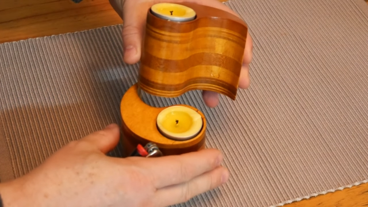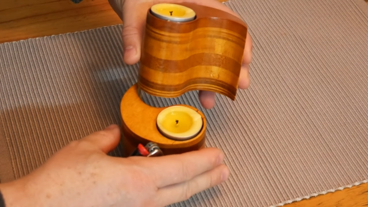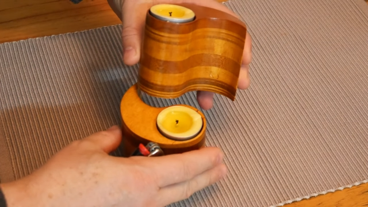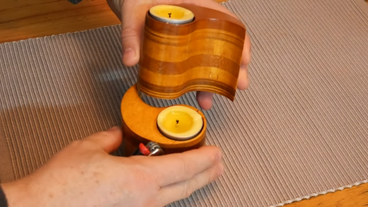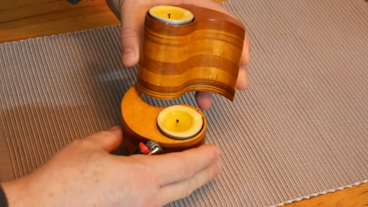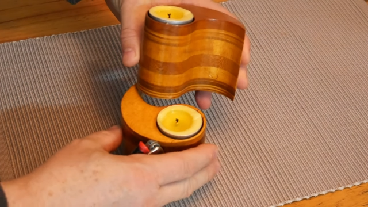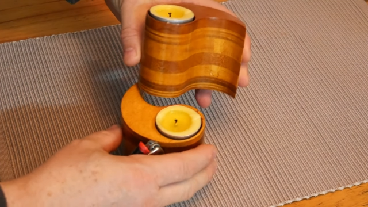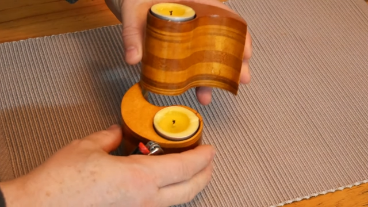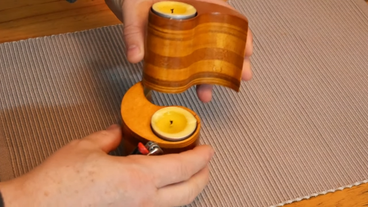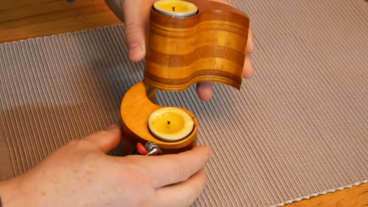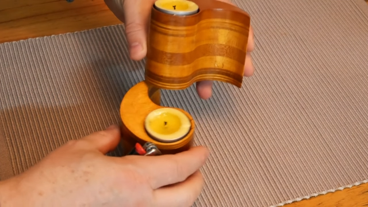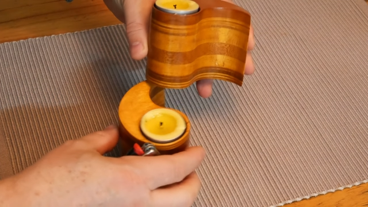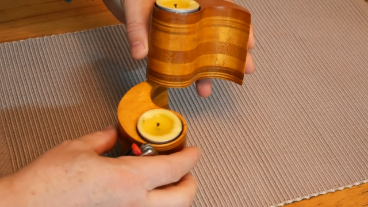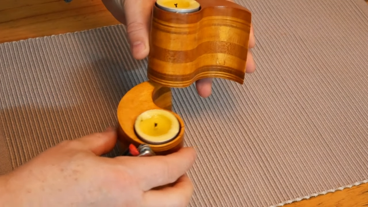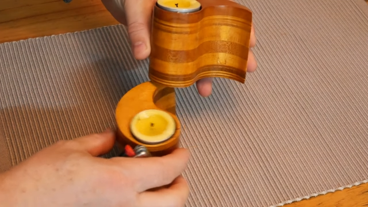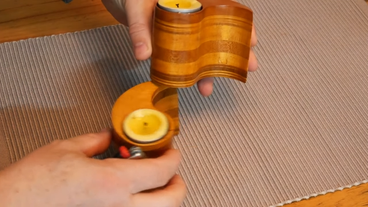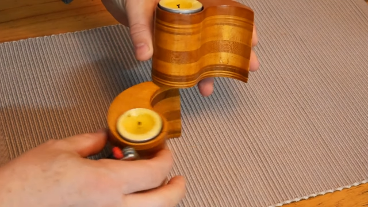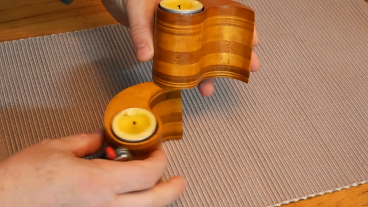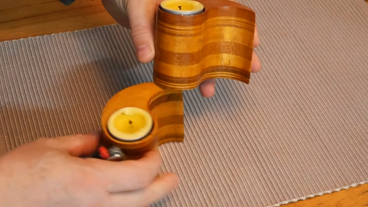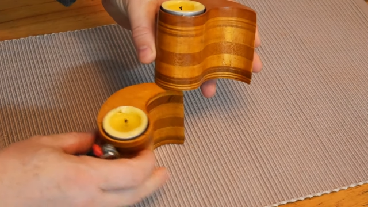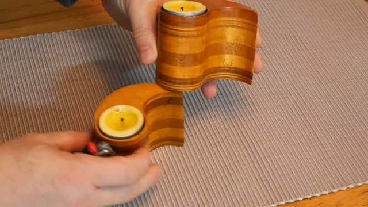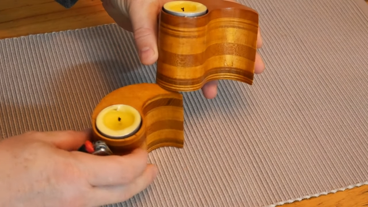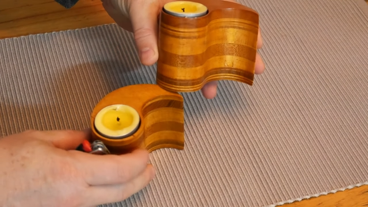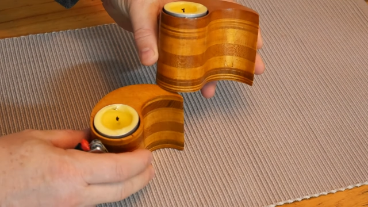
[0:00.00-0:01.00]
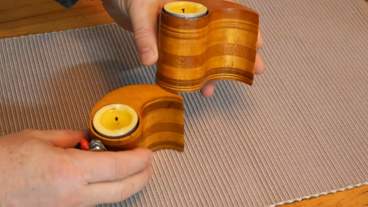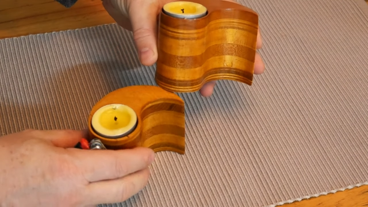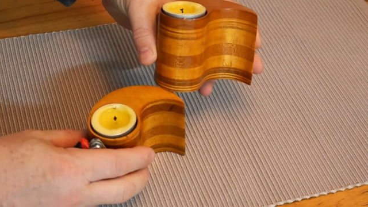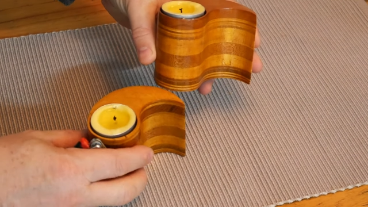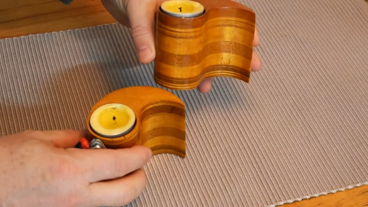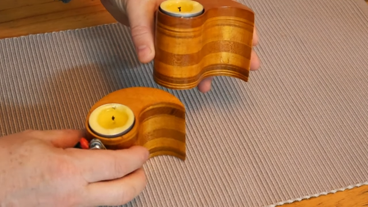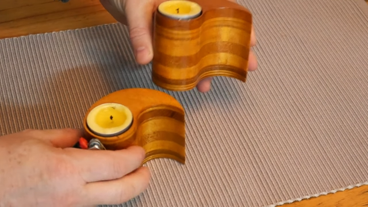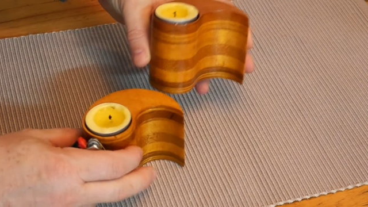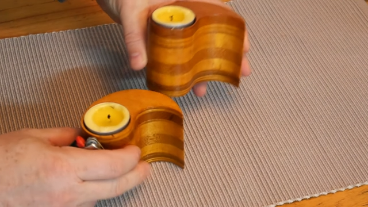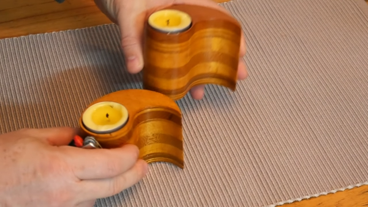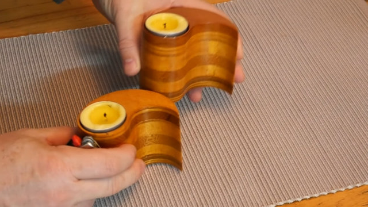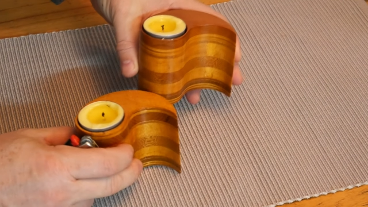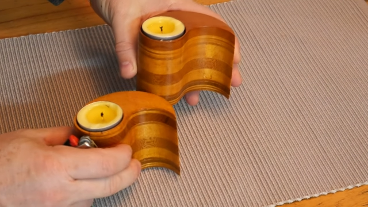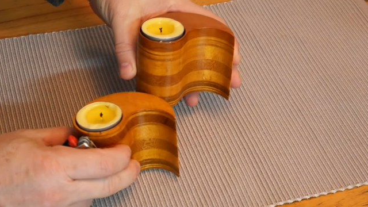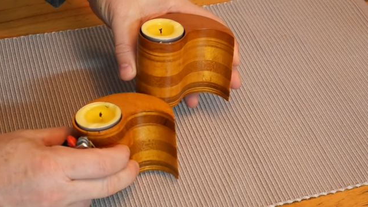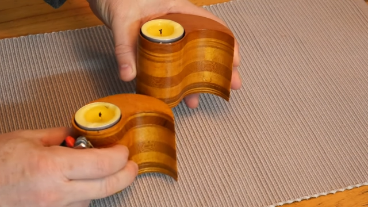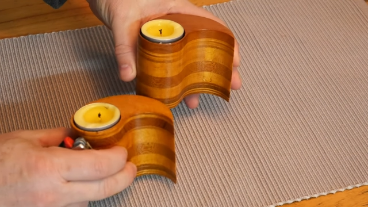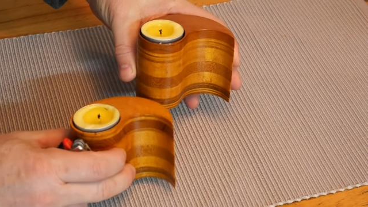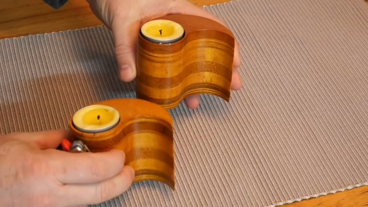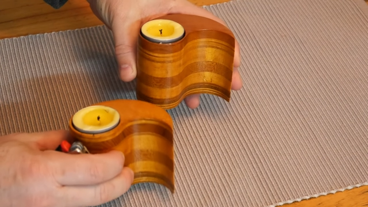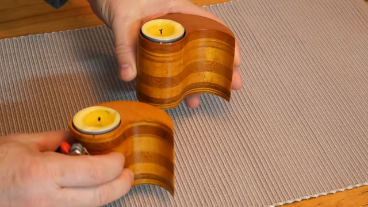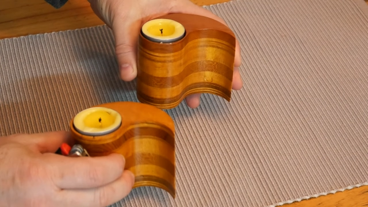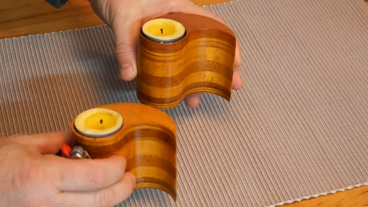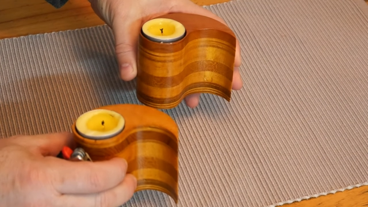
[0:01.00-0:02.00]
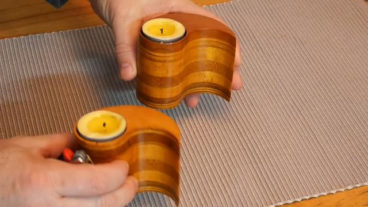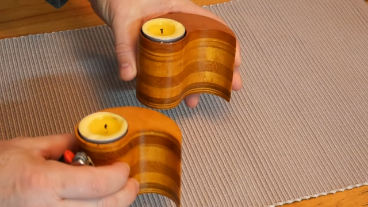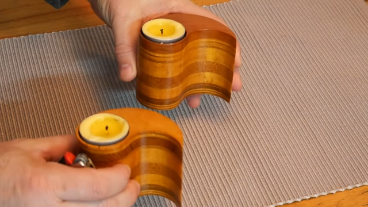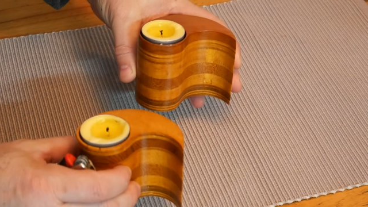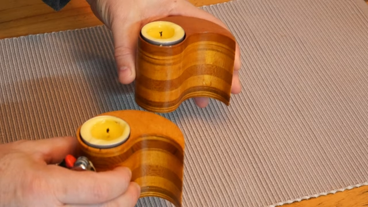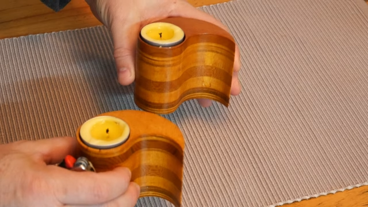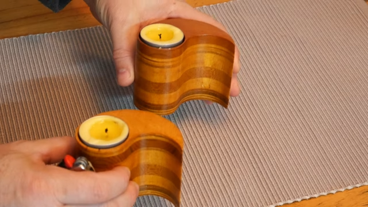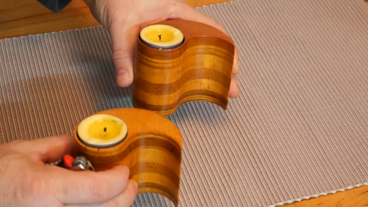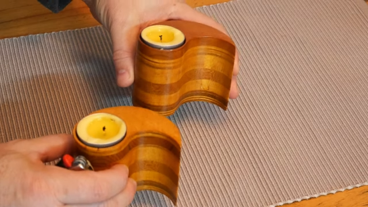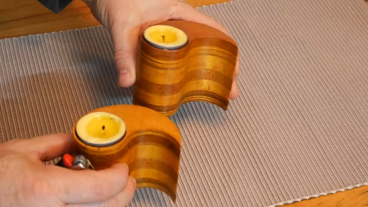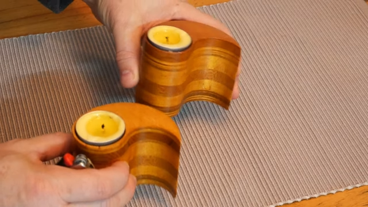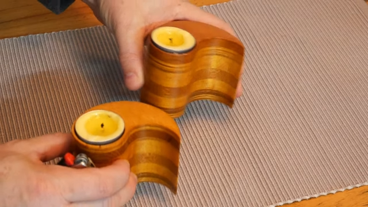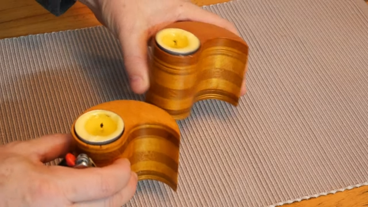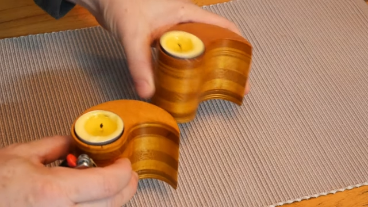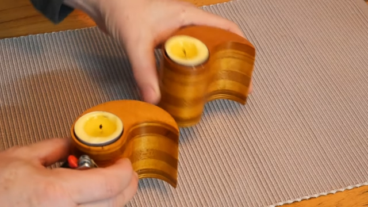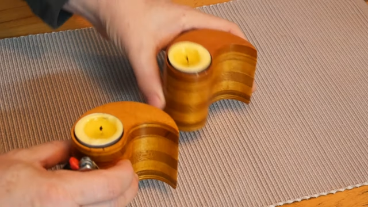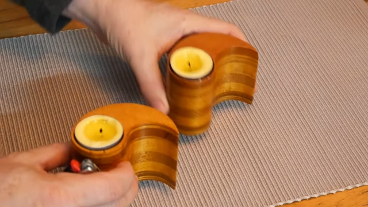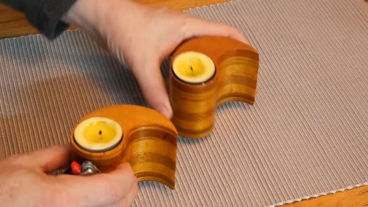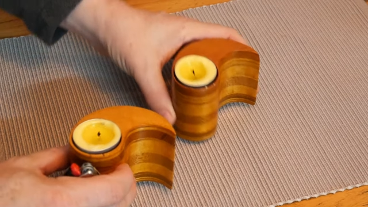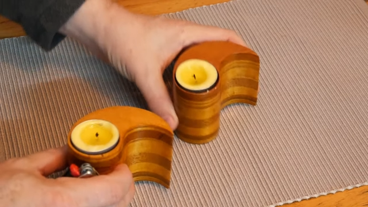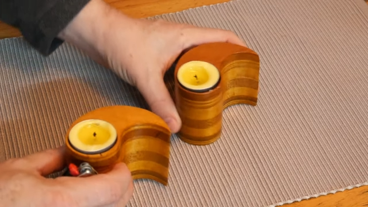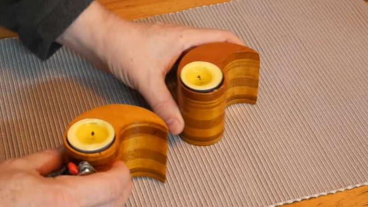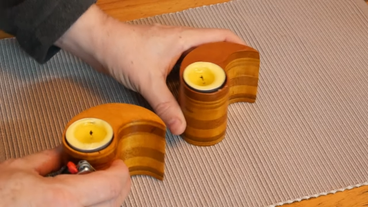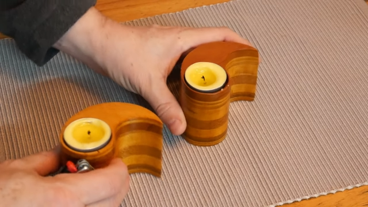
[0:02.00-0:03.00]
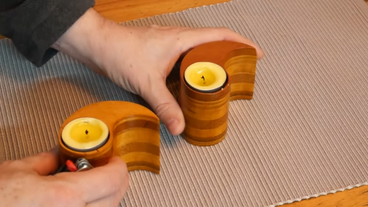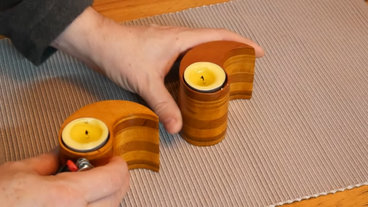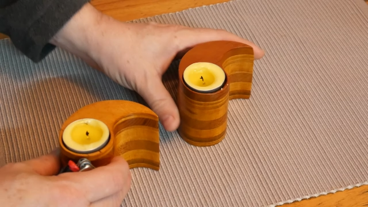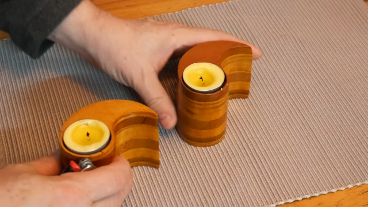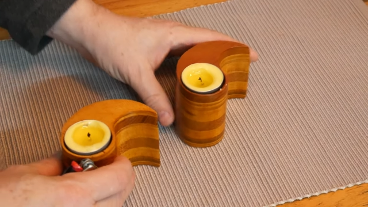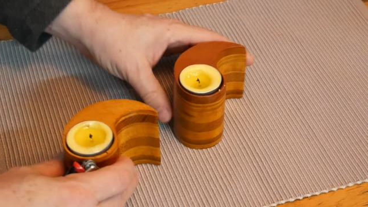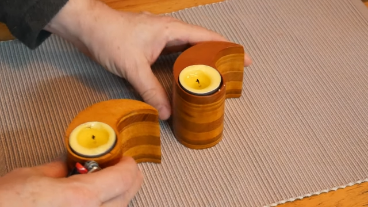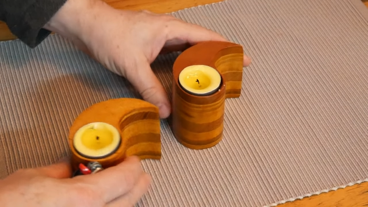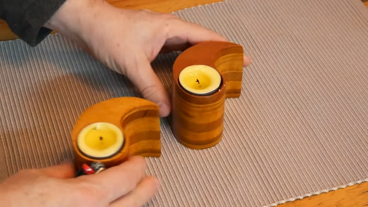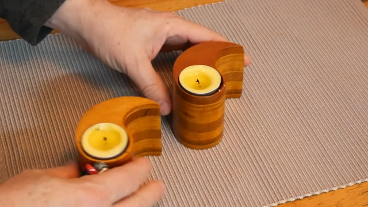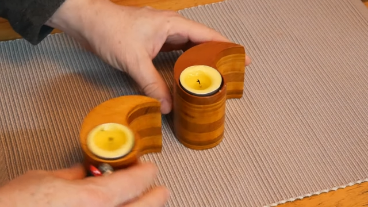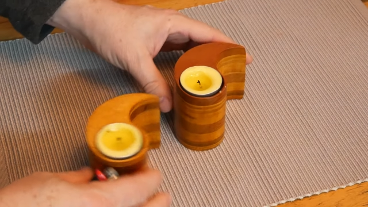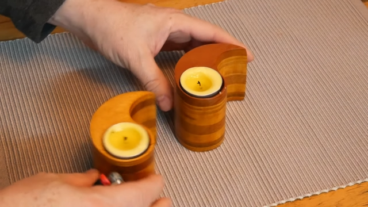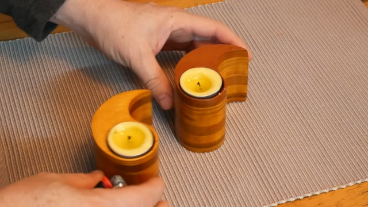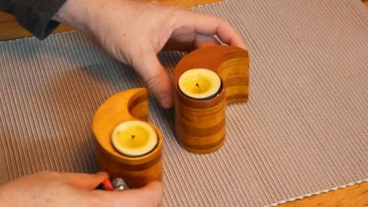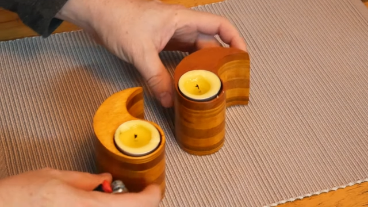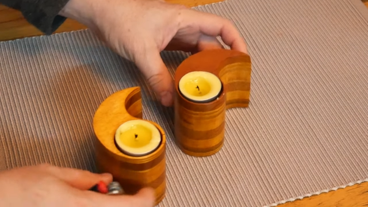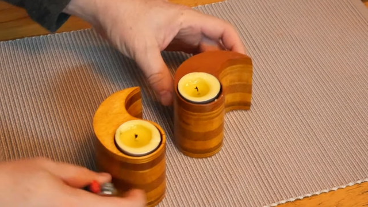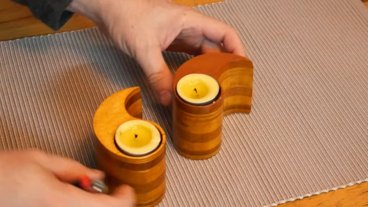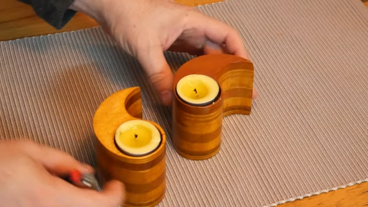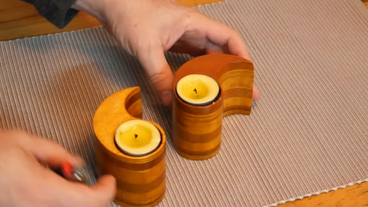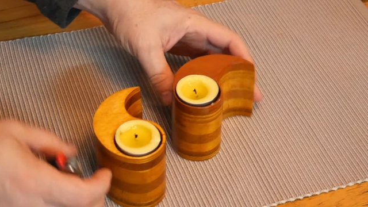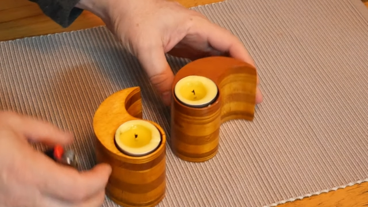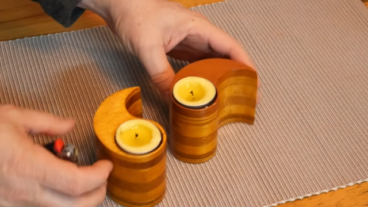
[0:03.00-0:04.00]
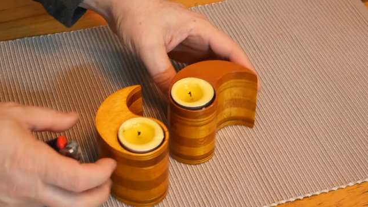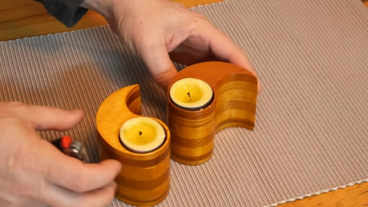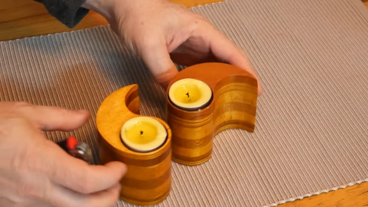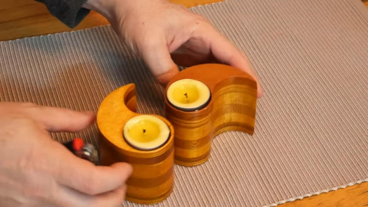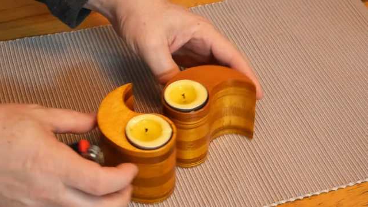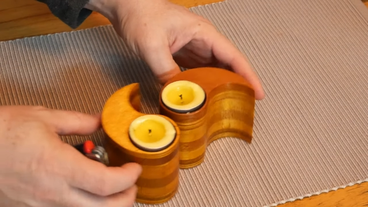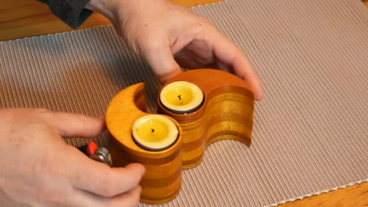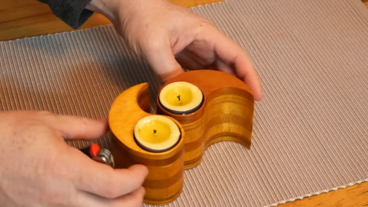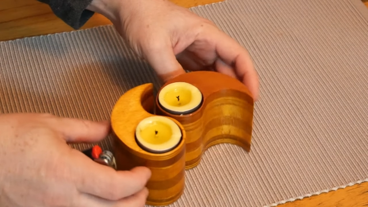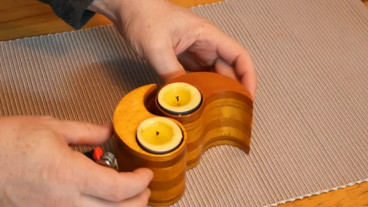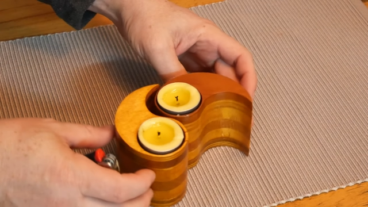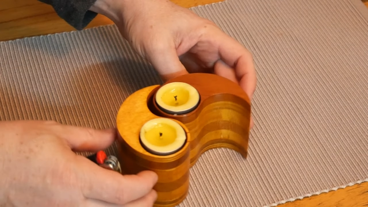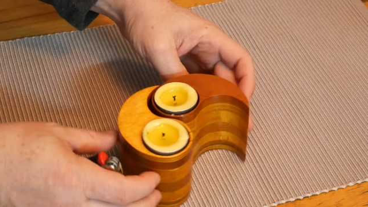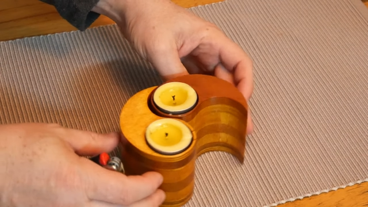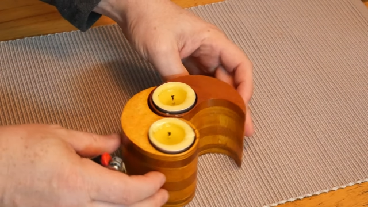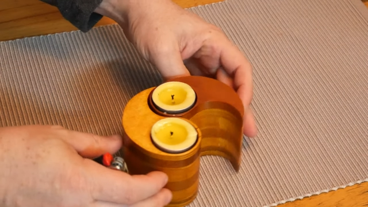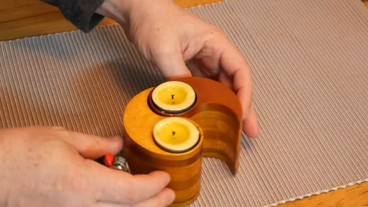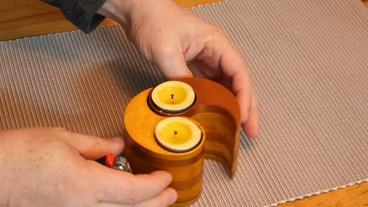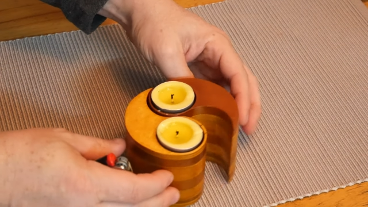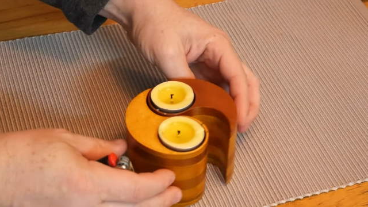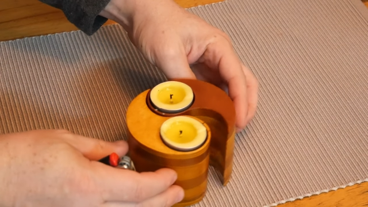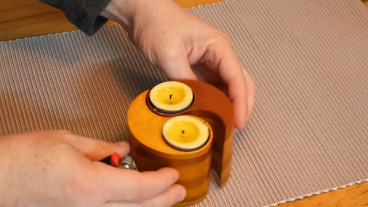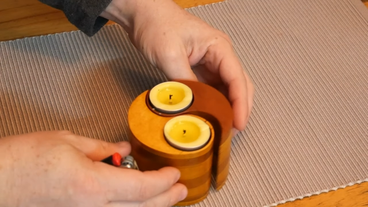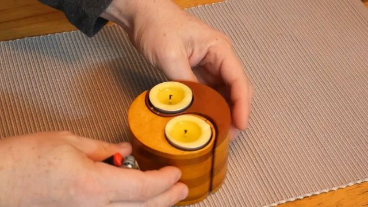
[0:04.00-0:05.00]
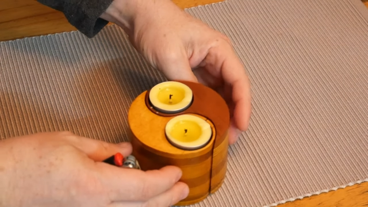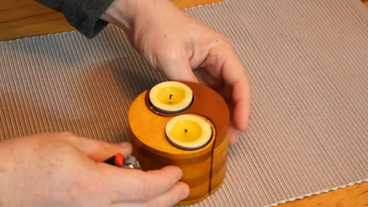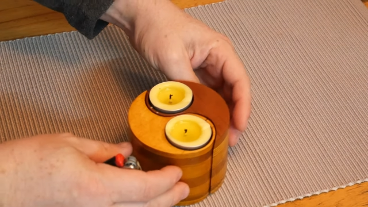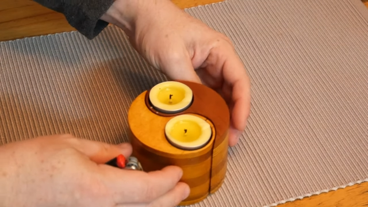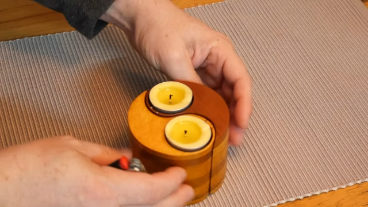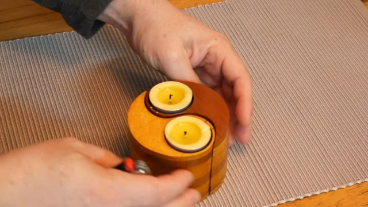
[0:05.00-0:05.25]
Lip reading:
Nobody's mouth can be seen.